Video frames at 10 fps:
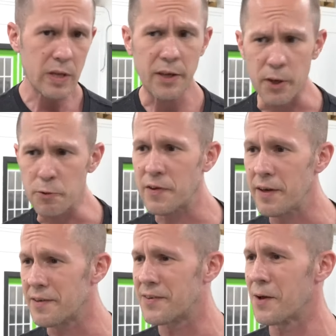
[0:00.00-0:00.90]

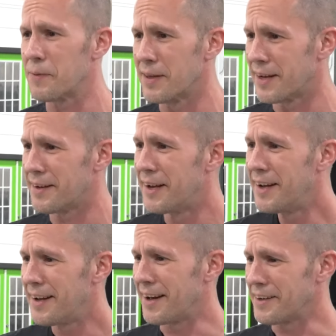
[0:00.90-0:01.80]
QC is something that
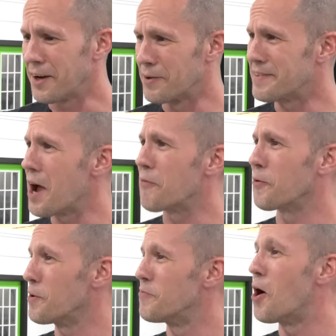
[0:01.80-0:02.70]
uh, you know is
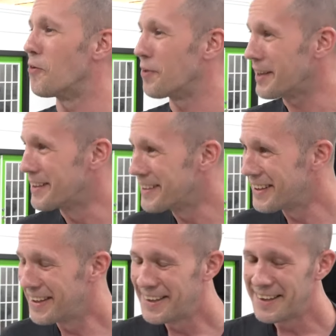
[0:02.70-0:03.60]
ever evolving.
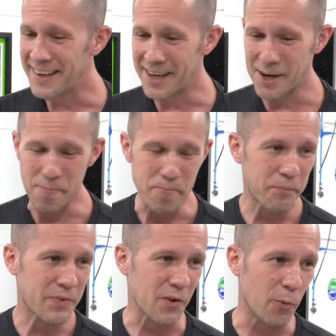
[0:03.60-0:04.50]
Yeah. Um,
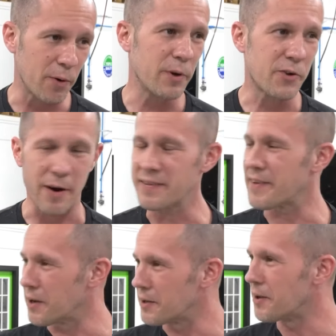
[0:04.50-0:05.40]
so we, we try to
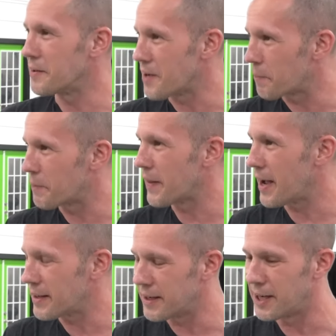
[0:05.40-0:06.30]
stay on, on top of
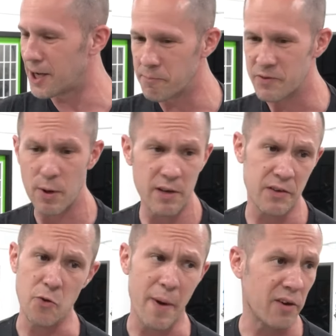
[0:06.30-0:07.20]
that, um, as well
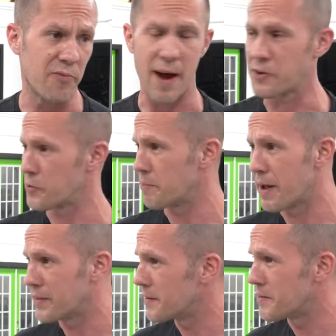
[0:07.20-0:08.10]
as new manufacturing
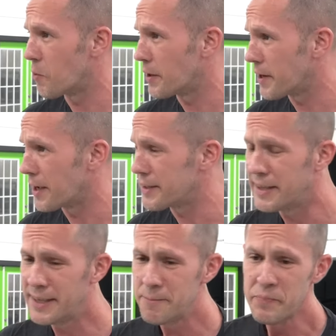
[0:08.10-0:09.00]
methods and whatnot. Oh
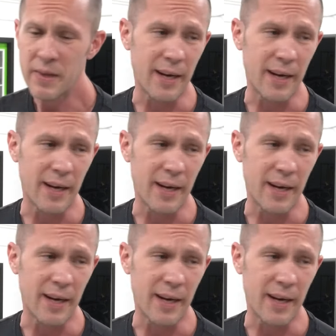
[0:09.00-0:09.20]
sure. sure.